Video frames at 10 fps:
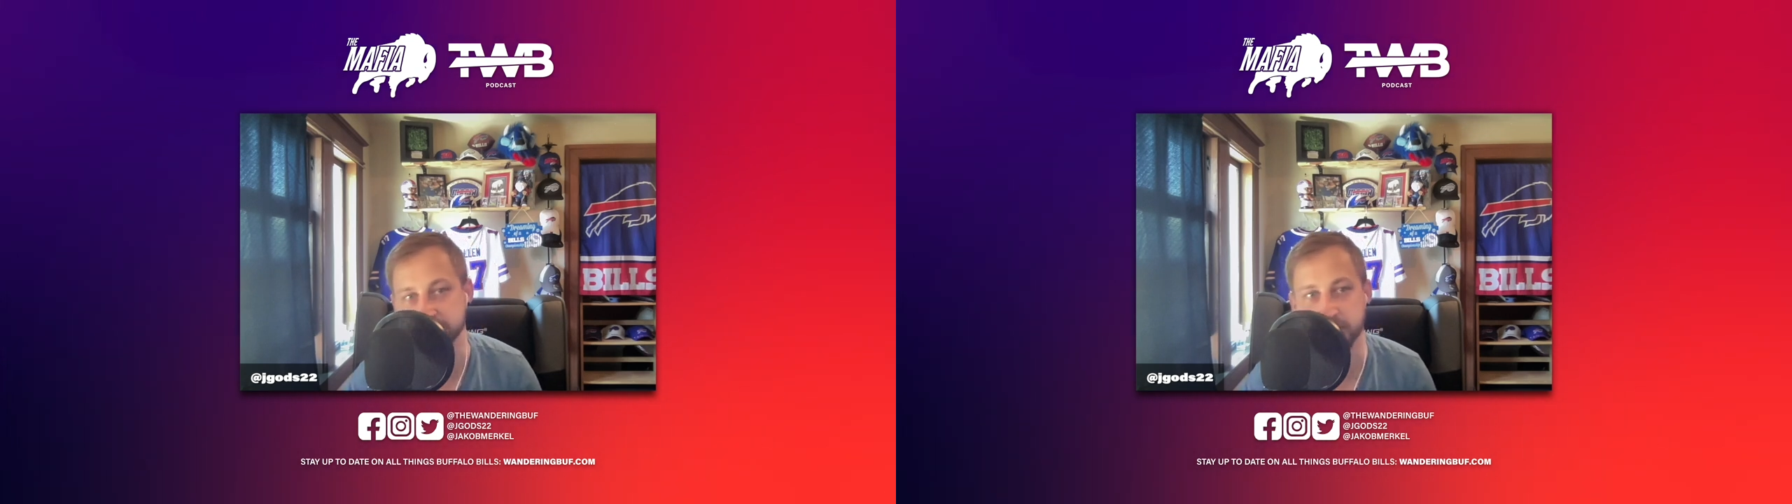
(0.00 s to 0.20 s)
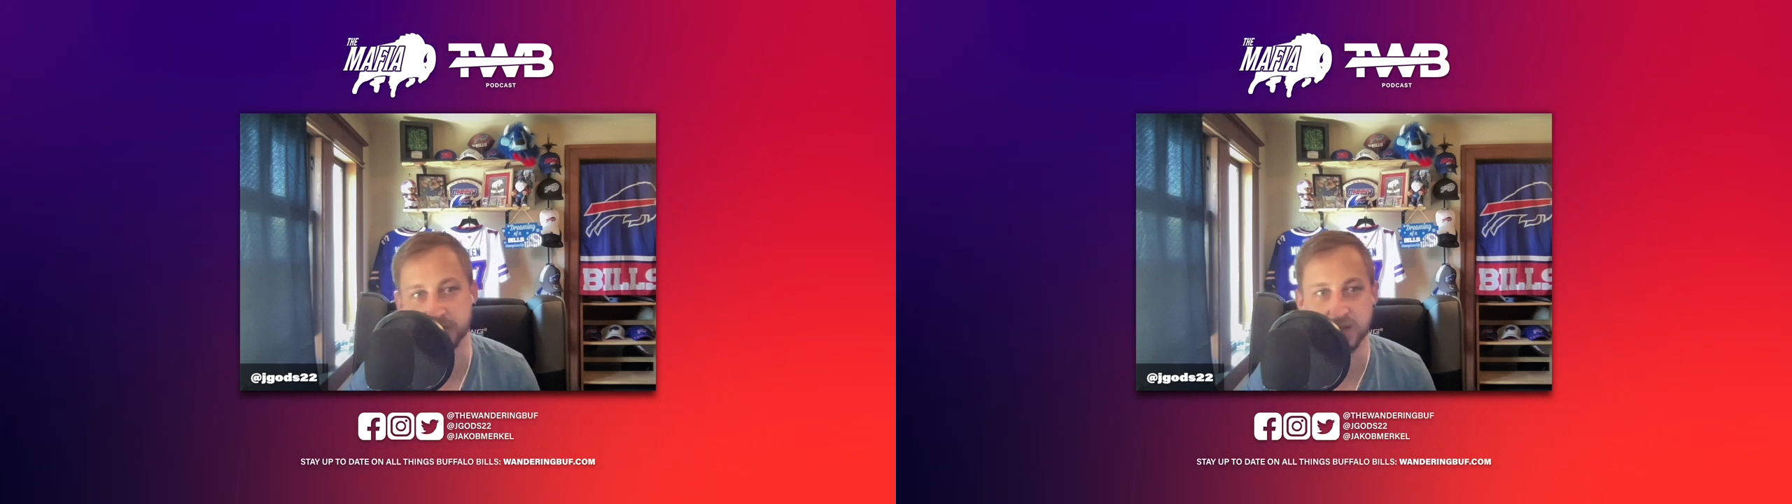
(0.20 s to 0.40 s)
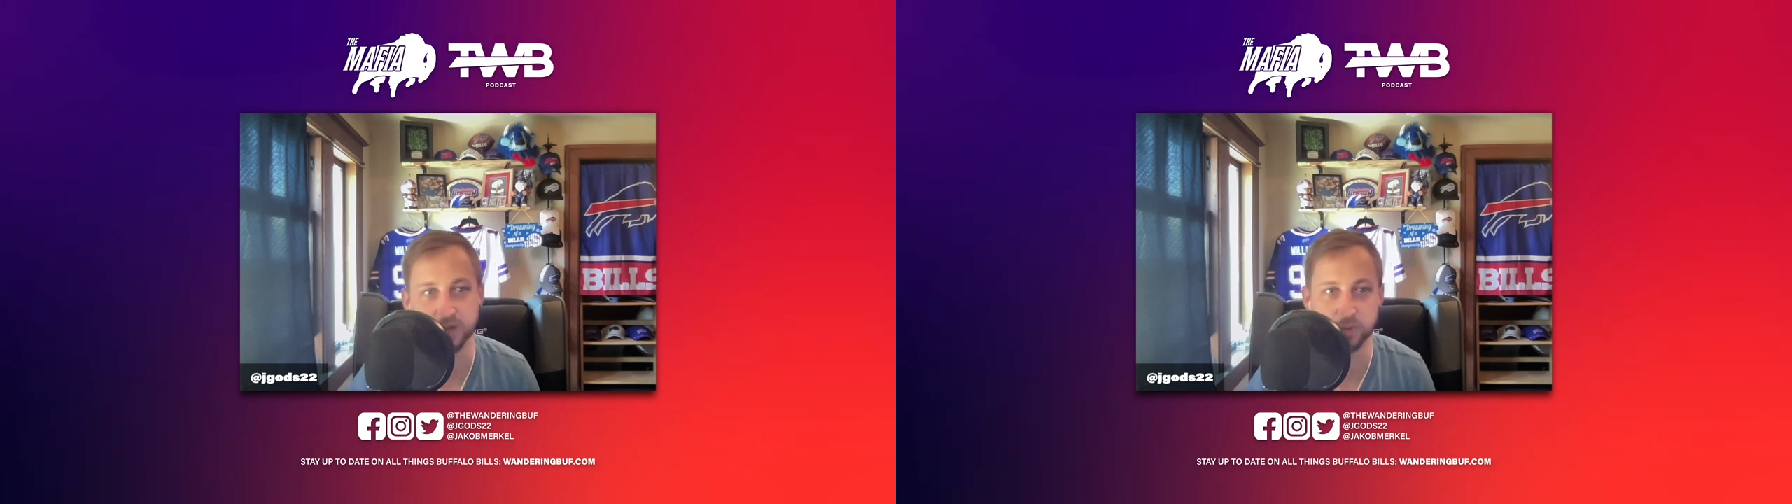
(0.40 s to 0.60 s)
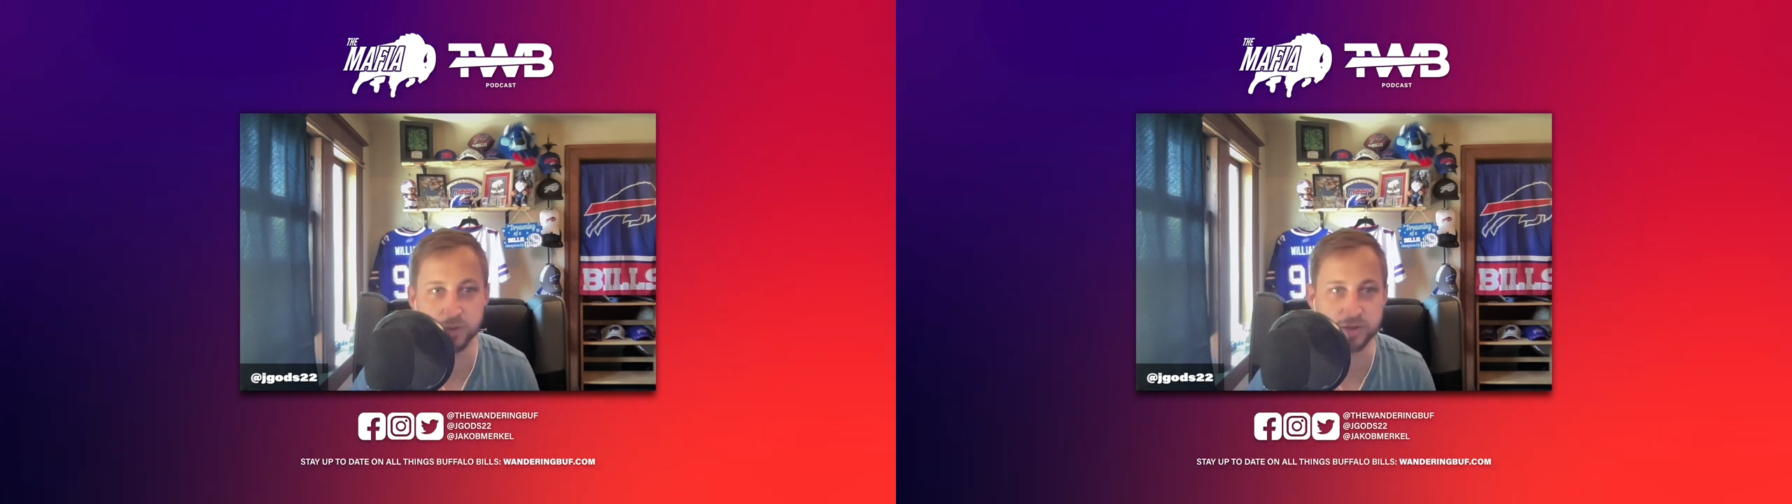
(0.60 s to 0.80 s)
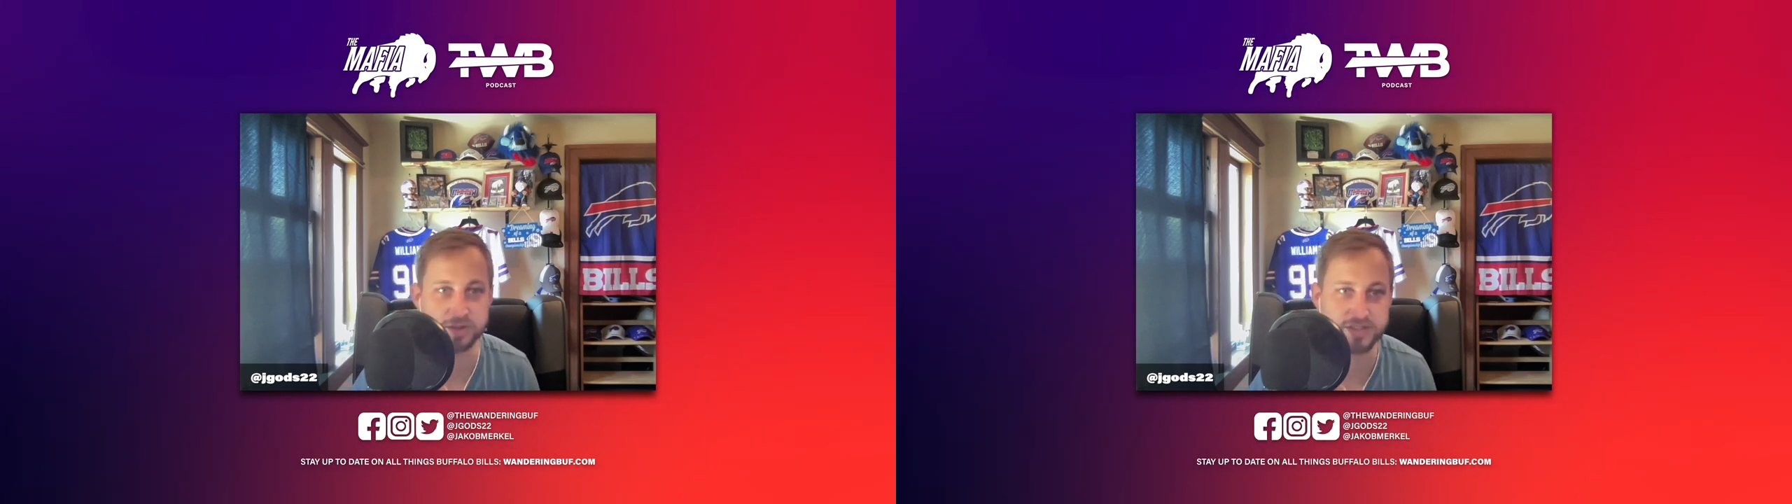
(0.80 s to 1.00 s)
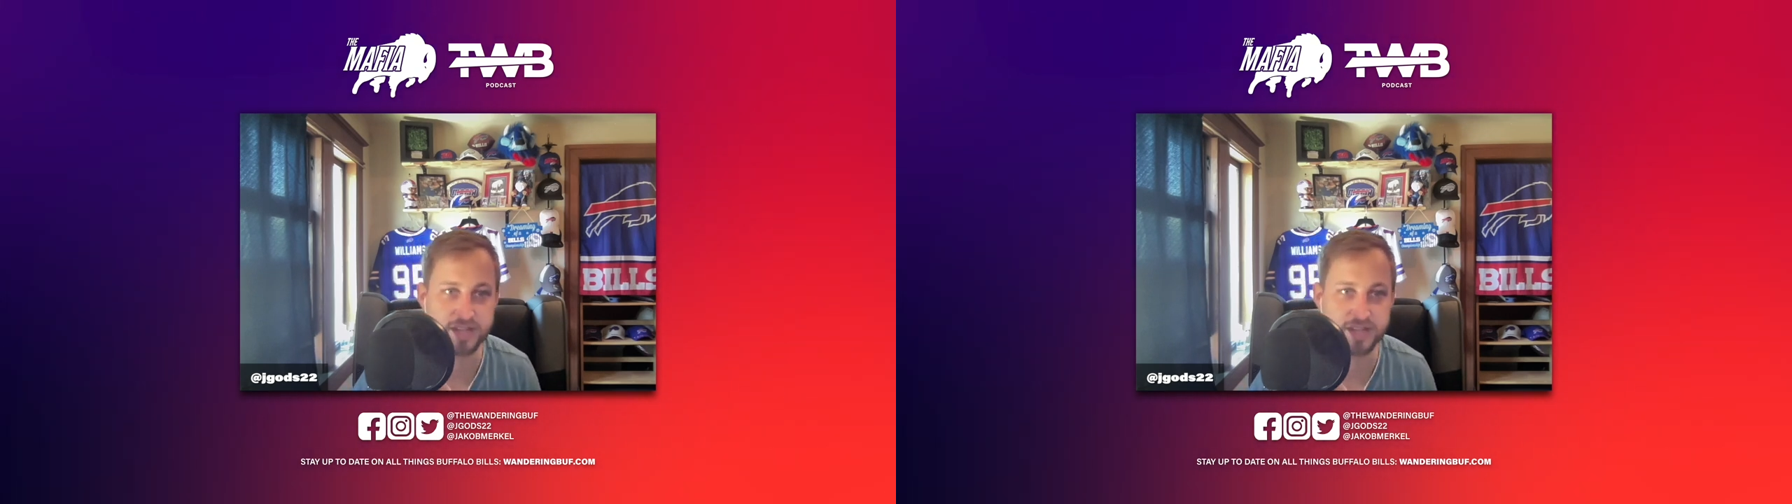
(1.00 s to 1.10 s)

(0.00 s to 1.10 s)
of Mike Edwards,